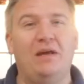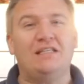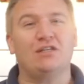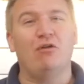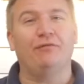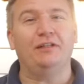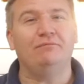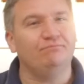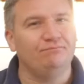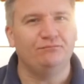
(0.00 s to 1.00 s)
a pizza
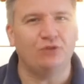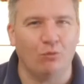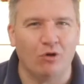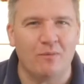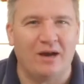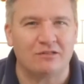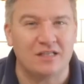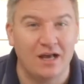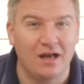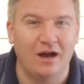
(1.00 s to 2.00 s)
oven, don't worry about
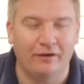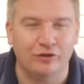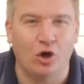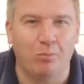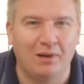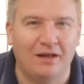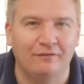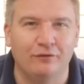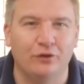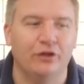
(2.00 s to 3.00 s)
it. I've got a
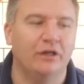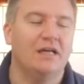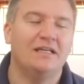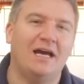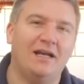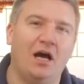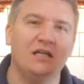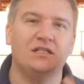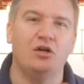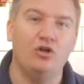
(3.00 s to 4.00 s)
plan for you. Get a
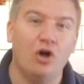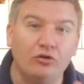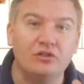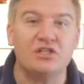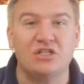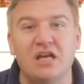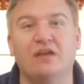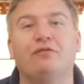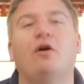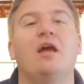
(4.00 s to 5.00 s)
nice
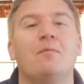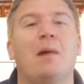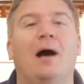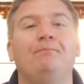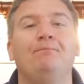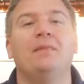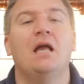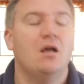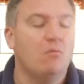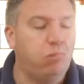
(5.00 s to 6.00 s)
non-stick frying pan,
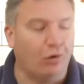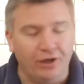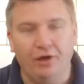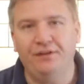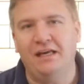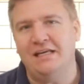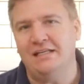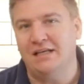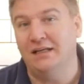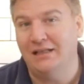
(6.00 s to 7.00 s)
put it on the
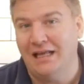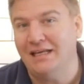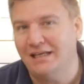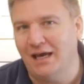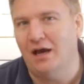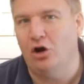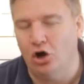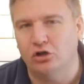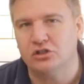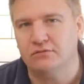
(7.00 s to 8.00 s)
heat and let it get
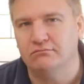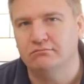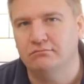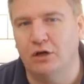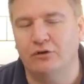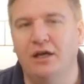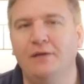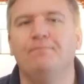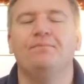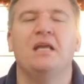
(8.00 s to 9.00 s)
hot, okay?